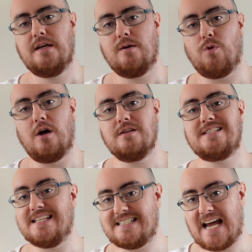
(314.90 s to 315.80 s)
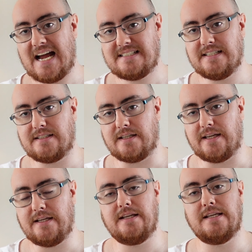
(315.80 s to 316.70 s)
Well,
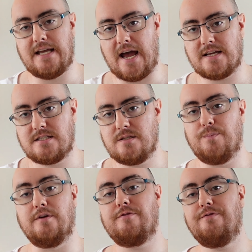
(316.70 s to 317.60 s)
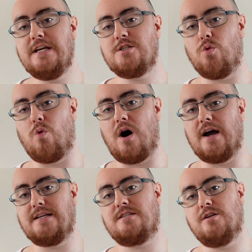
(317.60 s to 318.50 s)
syntactically, yes, but
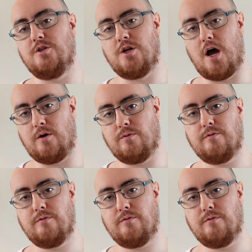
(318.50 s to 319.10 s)
feature-wise, no.